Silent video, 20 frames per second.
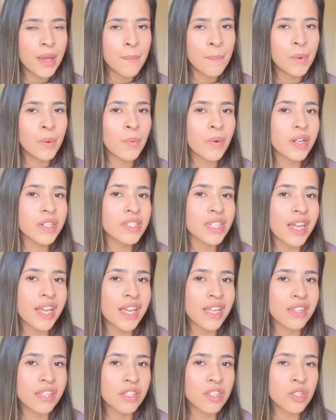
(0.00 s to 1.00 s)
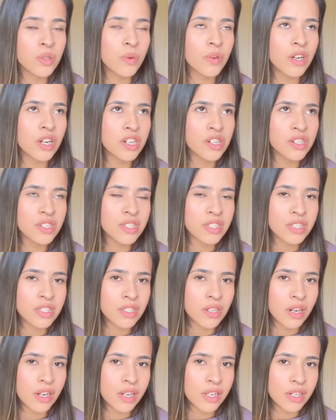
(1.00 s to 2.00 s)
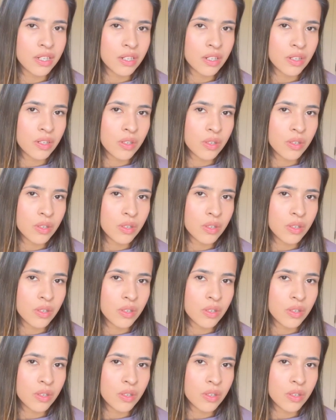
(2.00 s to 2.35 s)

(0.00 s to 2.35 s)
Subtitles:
but once I hit the 200s and started